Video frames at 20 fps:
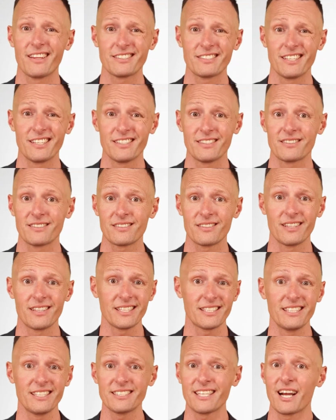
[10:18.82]
that says,
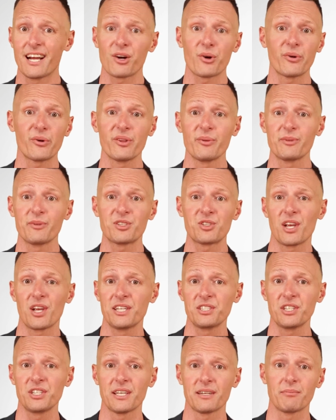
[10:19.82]
LinkedIn's algorithm is
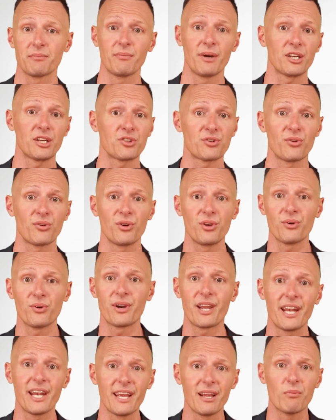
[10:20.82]
changing. Make sure you're
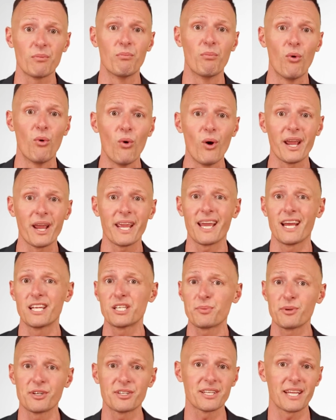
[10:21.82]
getting more
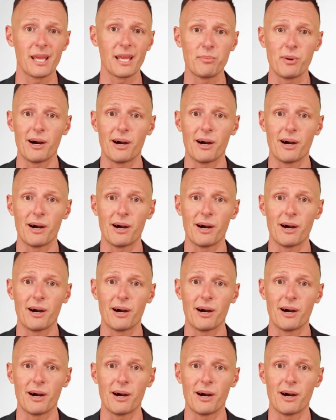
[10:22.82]
engagement to keep